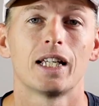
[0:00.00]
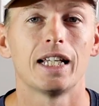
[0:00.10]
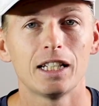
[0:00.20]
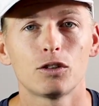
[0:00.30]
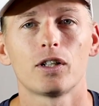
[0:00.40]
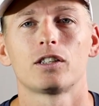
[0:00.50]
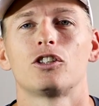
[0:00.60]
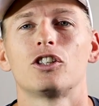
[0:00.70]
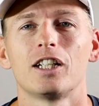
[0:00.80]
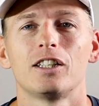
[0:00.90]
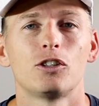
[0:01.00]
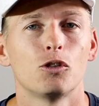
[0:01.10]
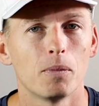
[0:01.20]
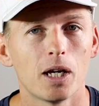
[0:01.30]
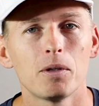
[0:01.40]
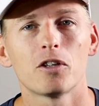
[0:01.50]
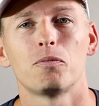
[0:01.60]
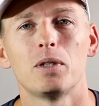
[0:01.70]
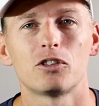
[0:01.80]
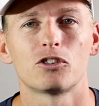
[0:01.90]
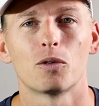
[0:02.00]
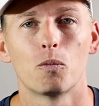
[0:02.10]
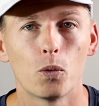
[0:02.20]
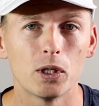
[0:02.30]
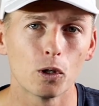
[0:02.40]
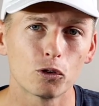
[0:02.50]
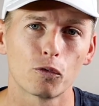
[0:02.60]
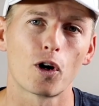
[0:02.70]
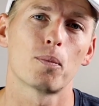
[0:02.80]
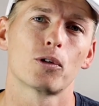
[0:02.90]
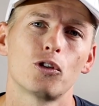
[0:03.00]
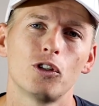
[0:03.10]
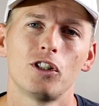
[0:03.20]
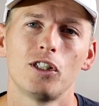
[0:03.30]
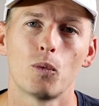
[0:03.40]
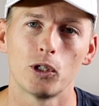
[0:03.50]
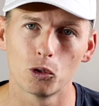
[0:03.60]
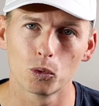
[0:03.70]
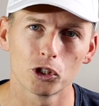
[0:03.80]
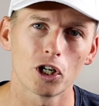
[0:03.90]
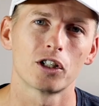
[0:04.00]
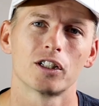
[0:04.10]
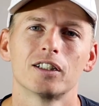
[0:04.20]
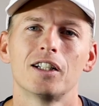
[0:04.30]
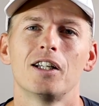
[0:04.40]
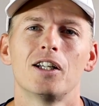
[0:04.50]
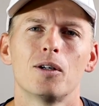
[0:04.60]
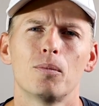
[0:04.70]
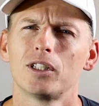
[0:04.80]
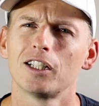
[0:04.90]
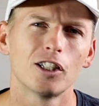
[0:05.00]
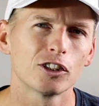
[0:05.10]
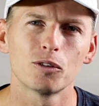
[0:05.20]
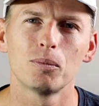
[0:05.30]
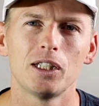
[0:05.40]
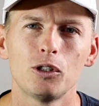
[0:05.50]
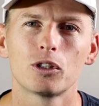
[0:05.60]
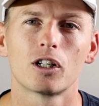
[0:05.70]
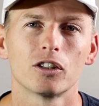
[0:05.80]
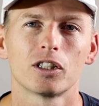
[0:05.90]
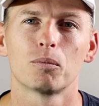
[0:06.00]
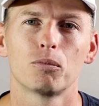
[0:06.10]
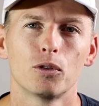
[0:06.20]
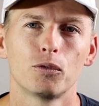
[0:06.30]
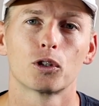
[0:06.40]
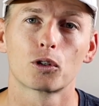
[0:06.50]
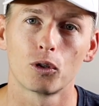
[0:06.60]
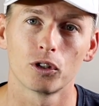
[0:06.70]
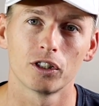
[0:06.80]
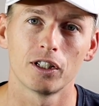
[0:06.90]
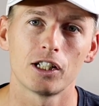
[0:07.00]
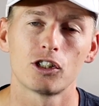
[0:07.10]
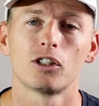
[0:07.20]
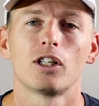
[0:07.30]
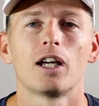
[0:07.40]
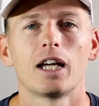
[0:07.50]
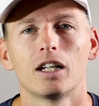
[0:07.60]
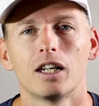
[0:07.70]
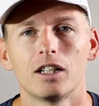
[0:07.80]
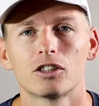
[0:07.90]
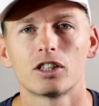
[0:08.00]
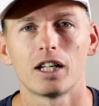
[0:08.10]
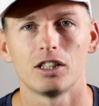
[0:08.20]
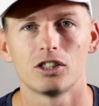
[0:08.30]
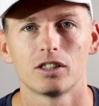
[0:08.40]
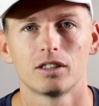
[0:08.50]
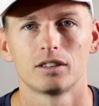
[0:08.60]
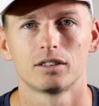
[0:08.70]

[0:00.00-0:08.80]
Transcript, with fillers: It is fair to say that you maybe have missed some windows of opportunity when you were younger, but that doesn't mean you can't improve your coordination at a later stage.